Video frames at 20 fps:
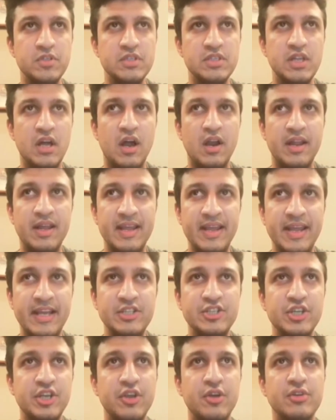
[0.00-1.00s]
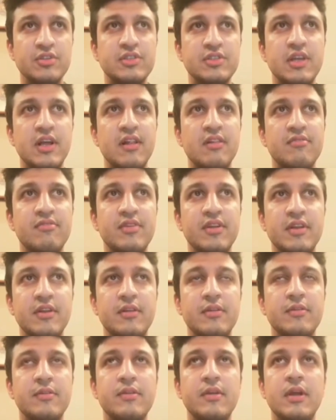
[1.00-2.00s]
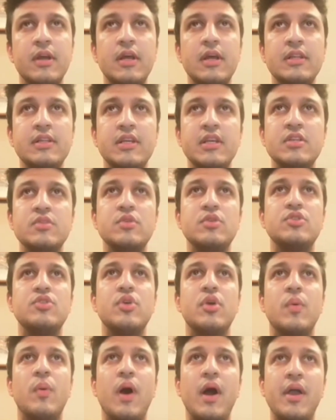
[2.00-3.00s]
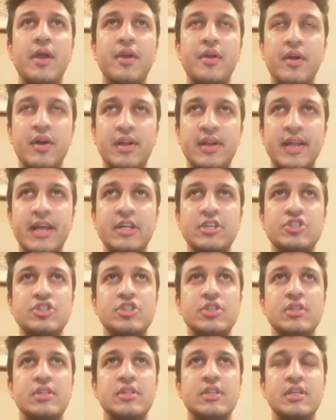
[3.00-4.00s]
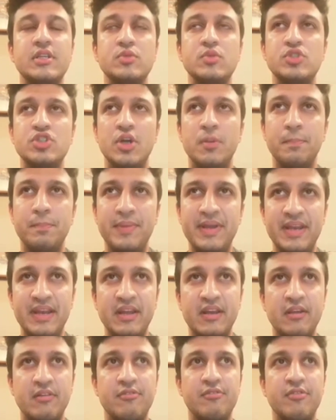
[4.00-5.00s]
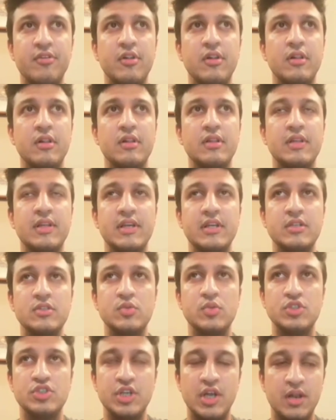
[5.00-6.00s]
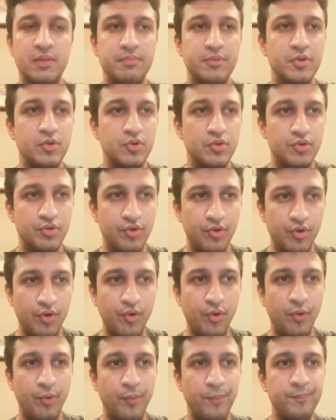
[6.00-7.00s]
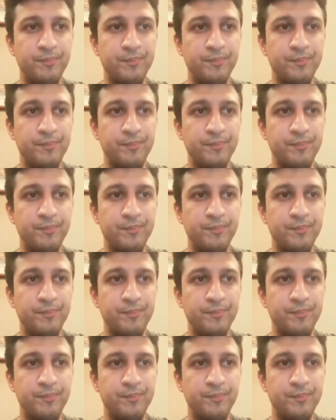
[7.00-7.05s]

start engaging yourself in things which require your attention, things which are meaningful, things which help you grow.